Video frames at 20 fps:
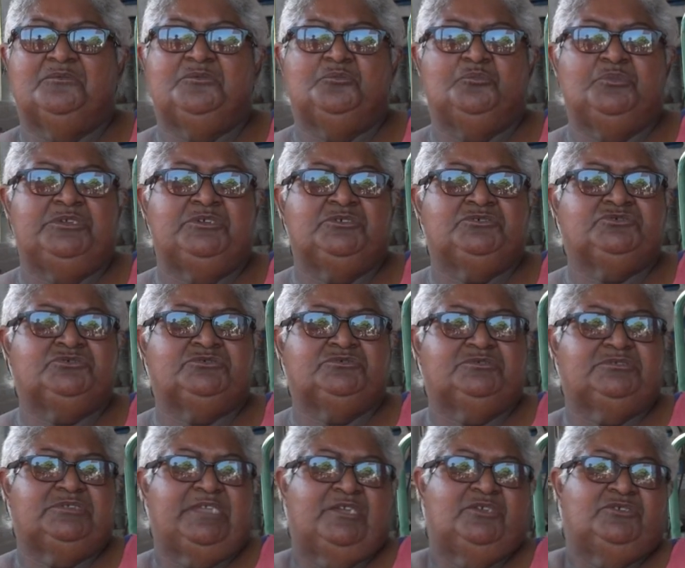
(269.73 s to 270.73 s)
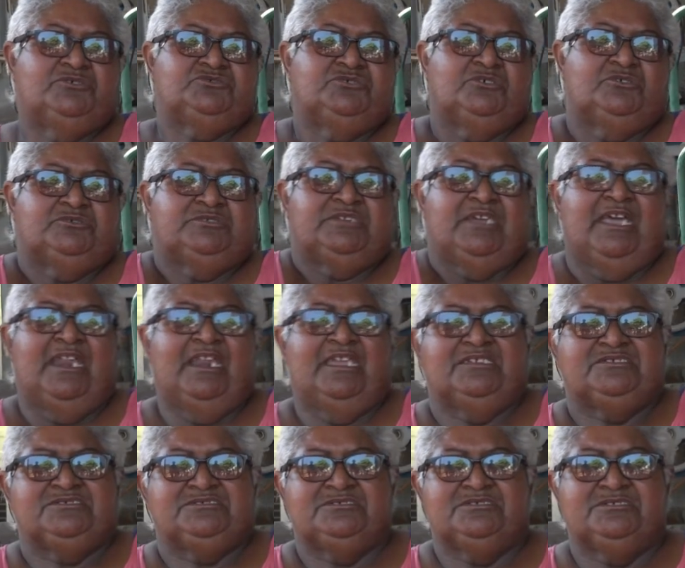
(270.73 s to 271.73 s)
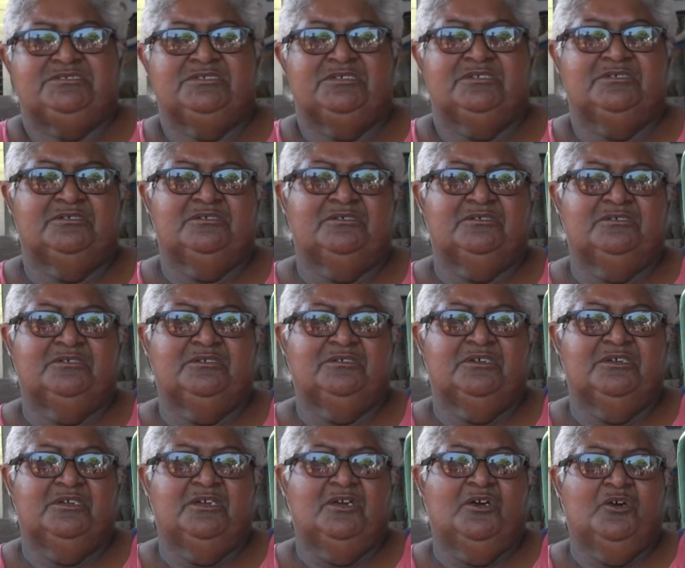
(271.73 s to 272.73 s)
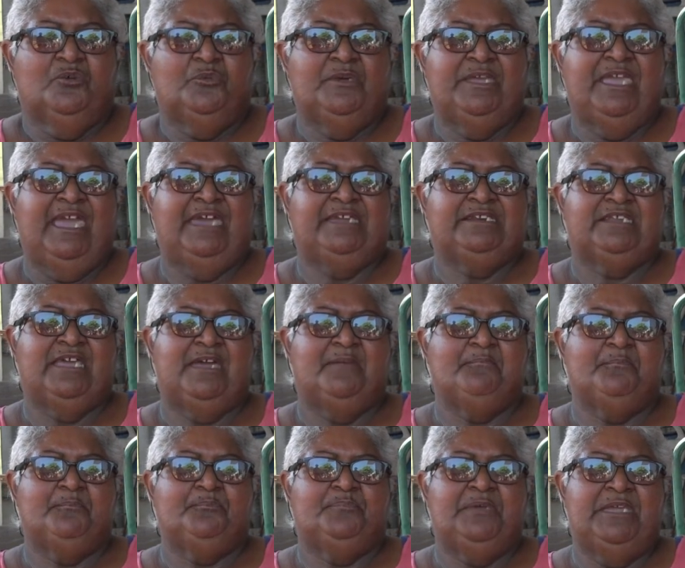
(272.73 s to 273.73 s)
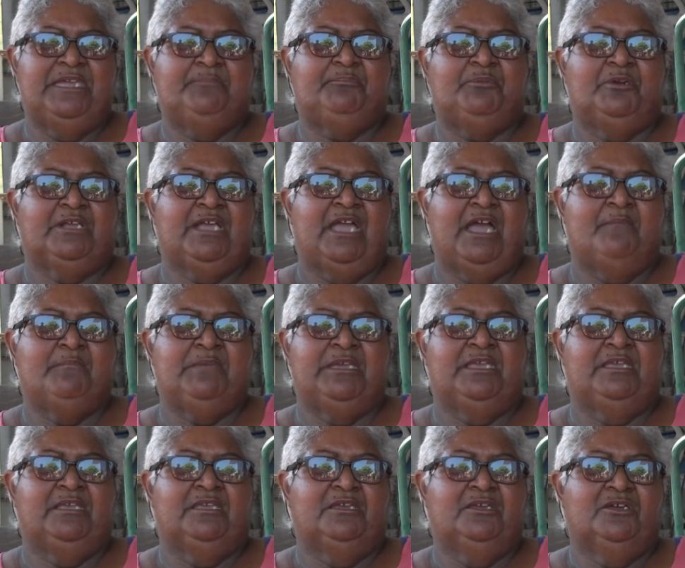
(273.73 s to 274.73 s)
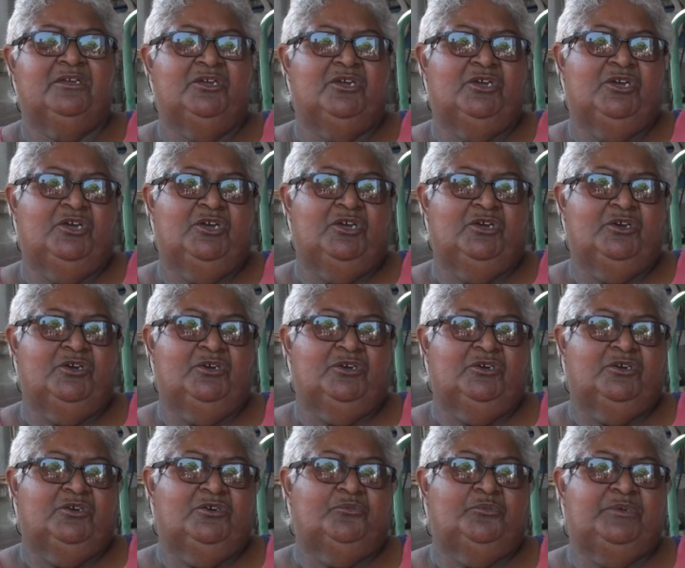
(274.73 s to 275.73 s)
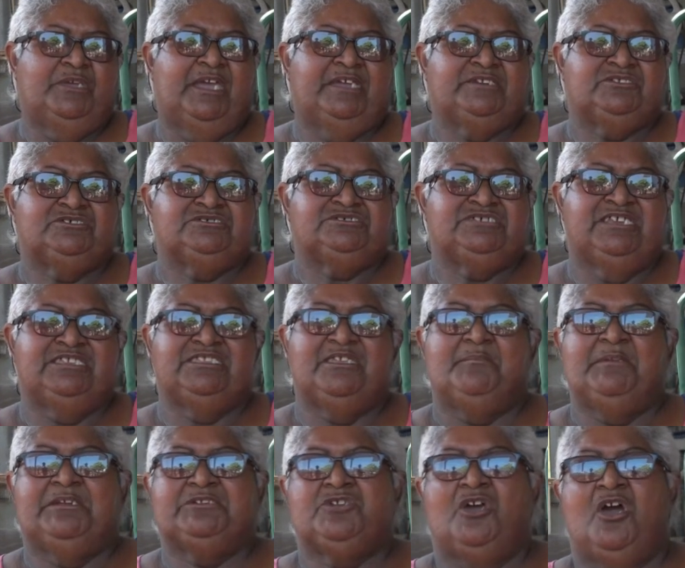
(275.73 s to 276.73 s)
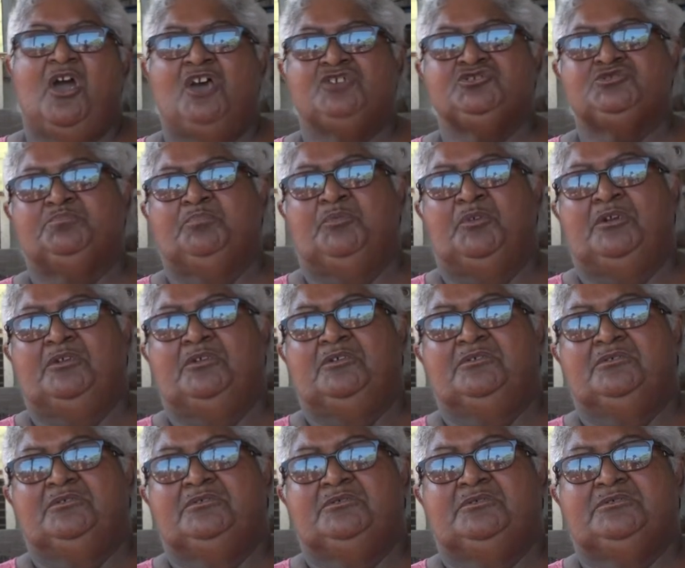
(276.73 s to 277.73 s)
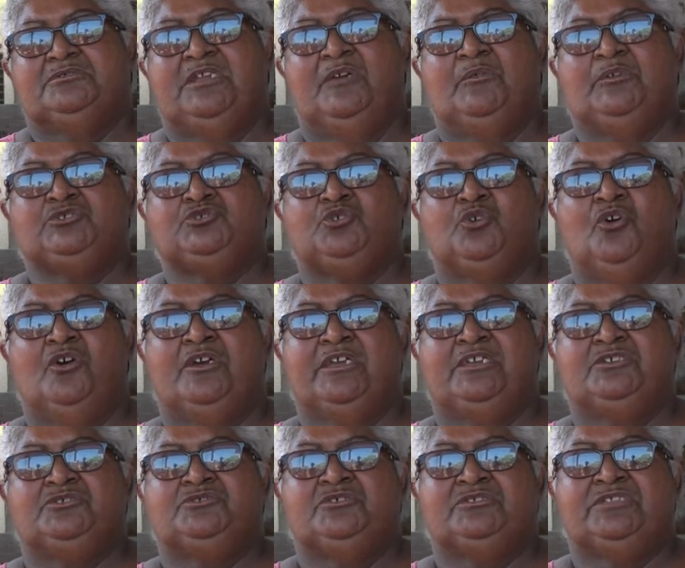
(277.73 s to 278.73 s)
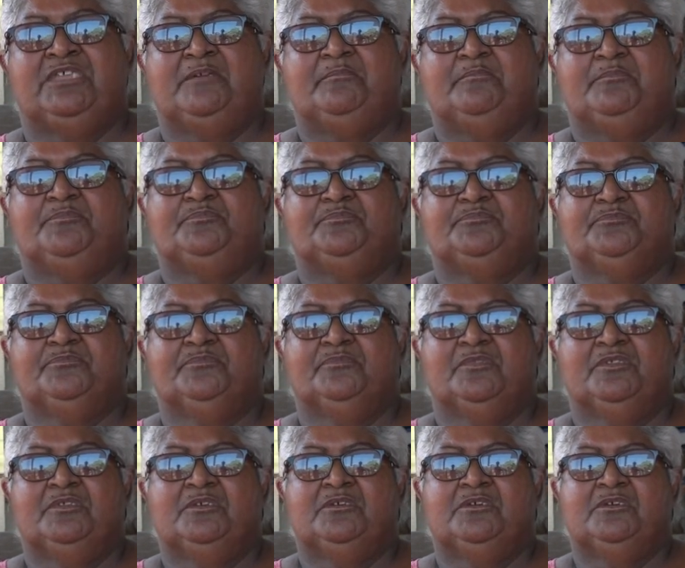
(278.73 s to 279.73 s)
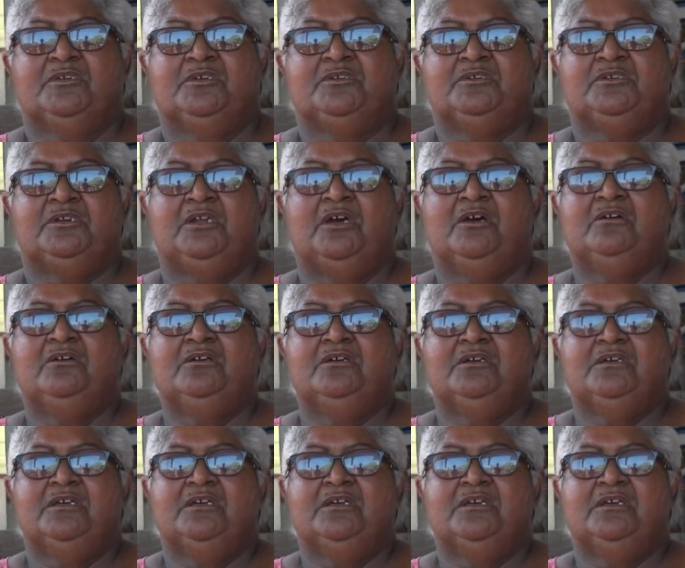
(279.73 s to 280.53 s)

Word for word: we used, they used to tell us, we had um, people coming we had to see them at the hospital. They were talking to them, you know?